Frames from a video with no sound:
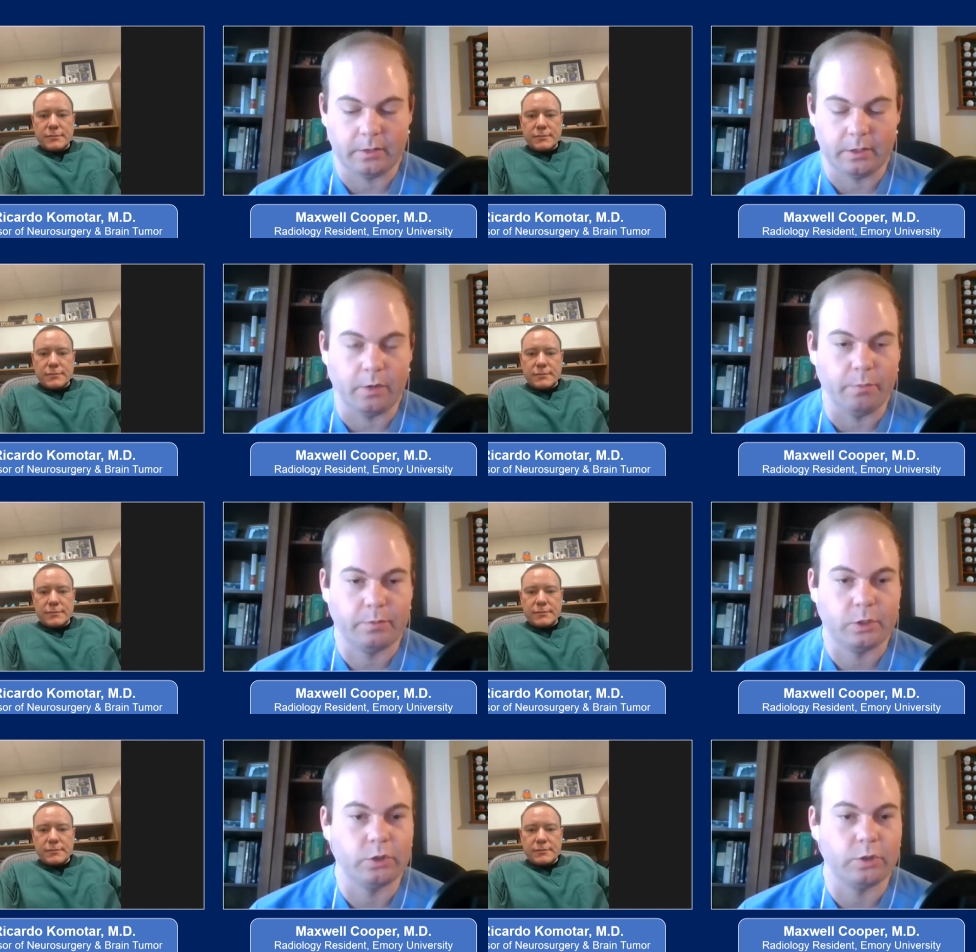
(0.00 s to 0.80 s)
Speaker 1: you know,
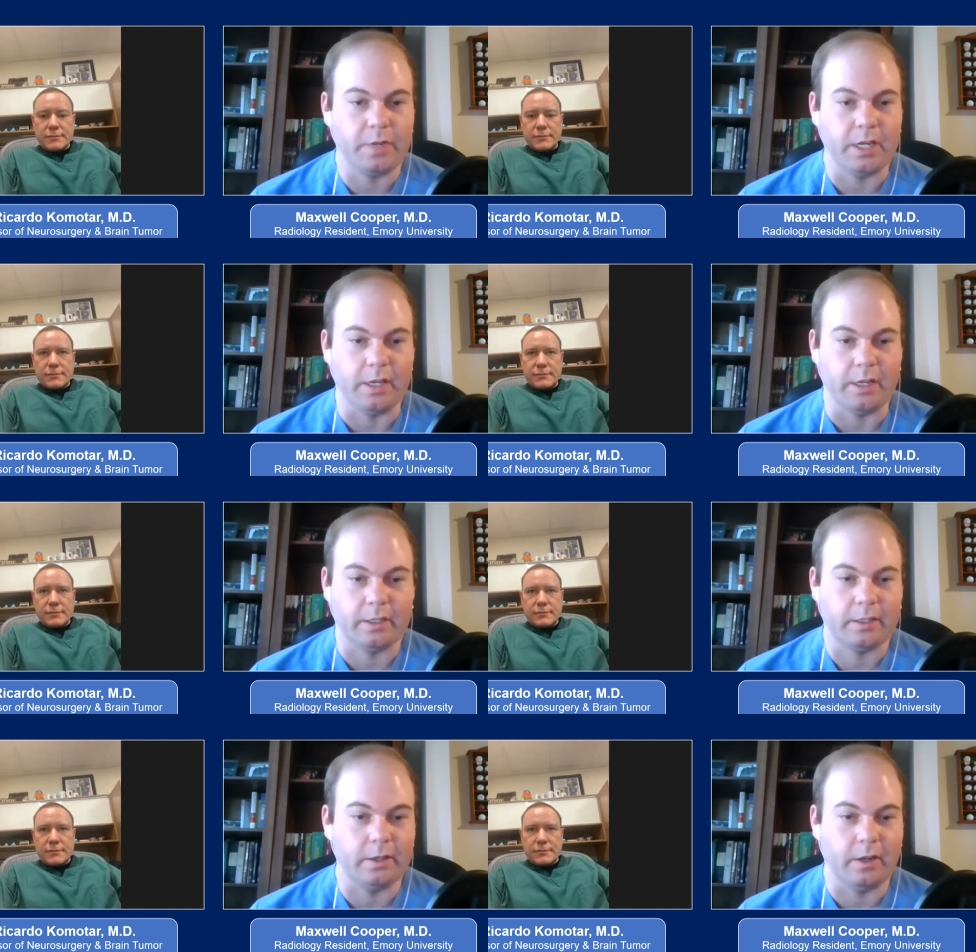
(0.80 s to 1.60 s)
social media,
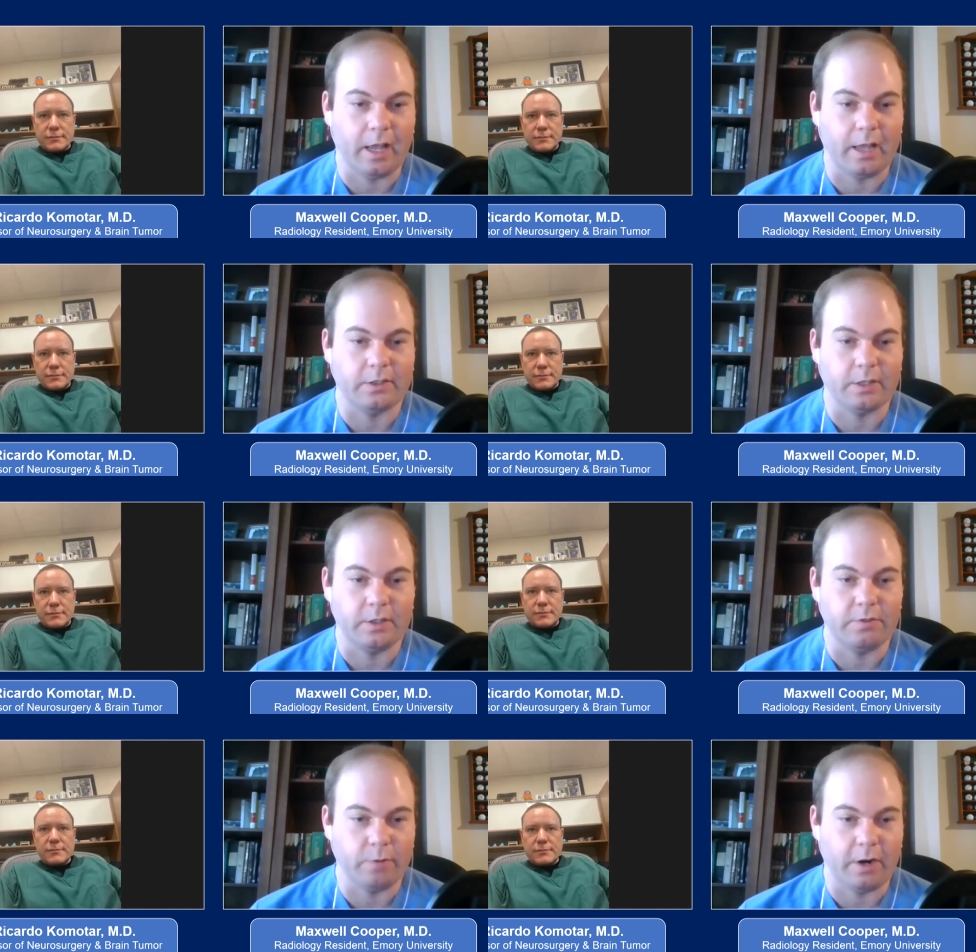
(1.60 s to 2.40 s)
you know, as,
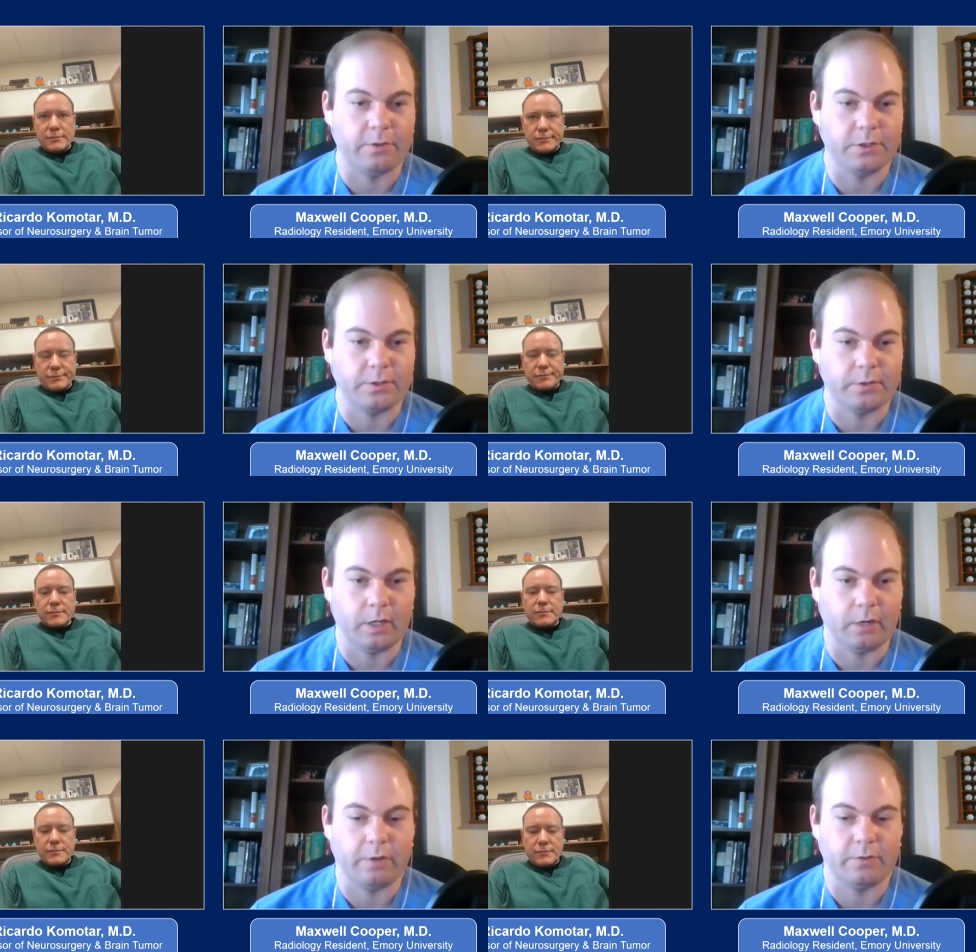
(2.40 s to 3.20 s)
and you've referenced, you
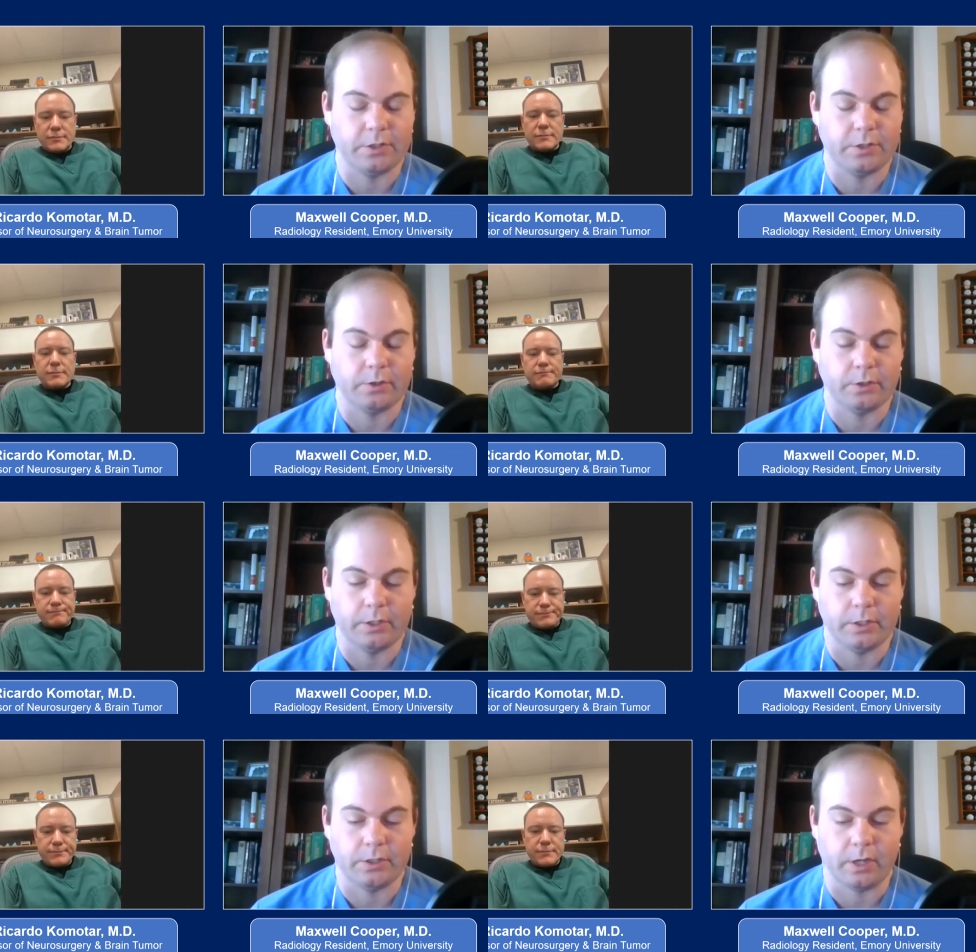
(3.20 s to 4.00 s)
kind of referenced this
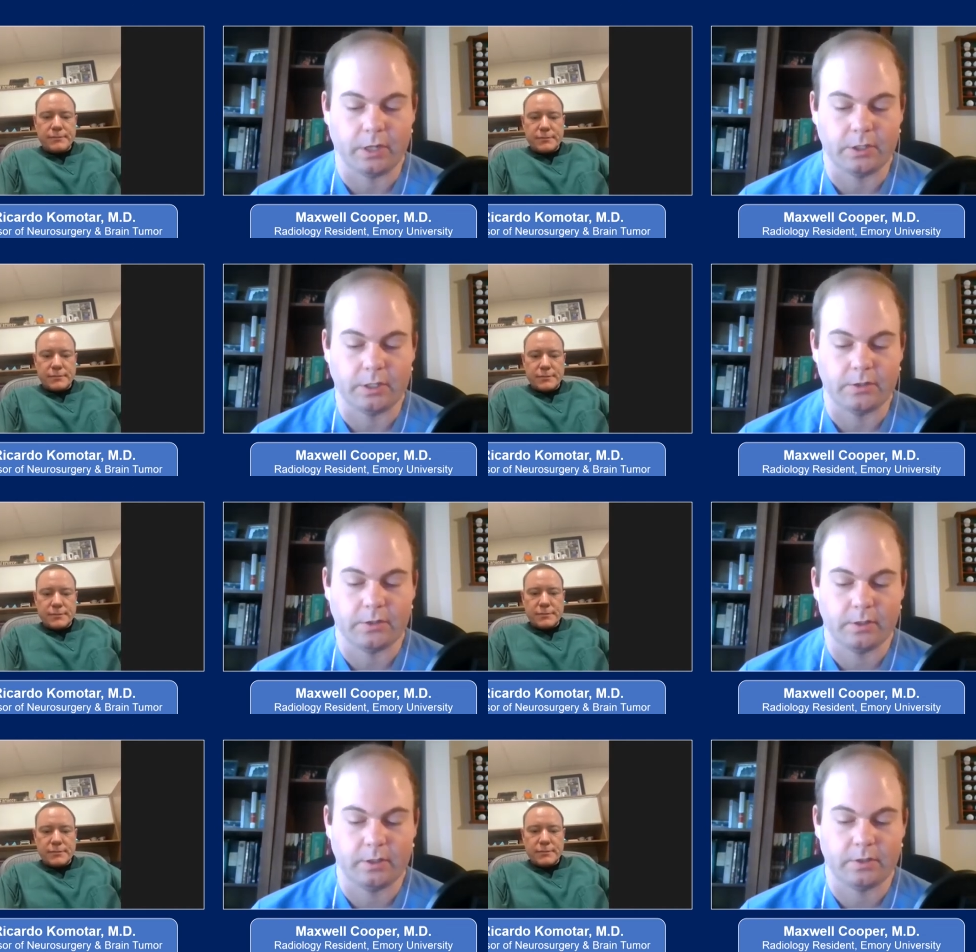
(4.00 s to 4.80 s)
earlier in the discussion,
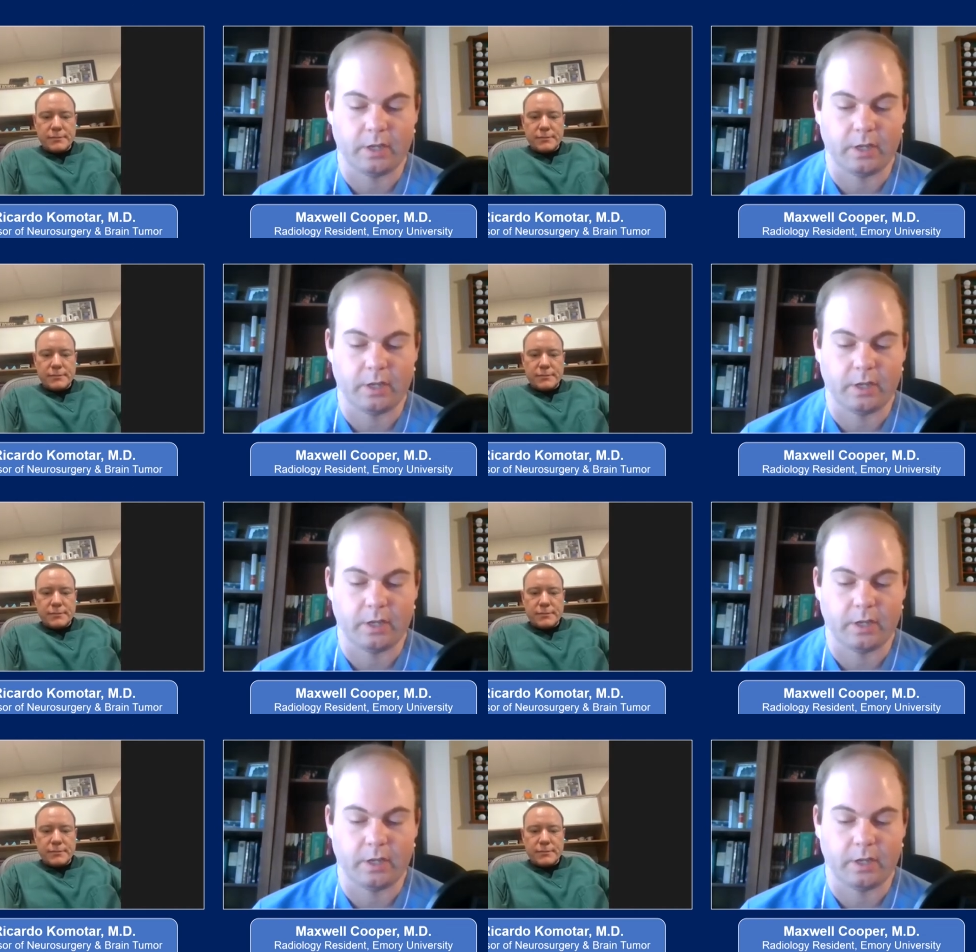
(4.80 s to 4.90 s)
is, is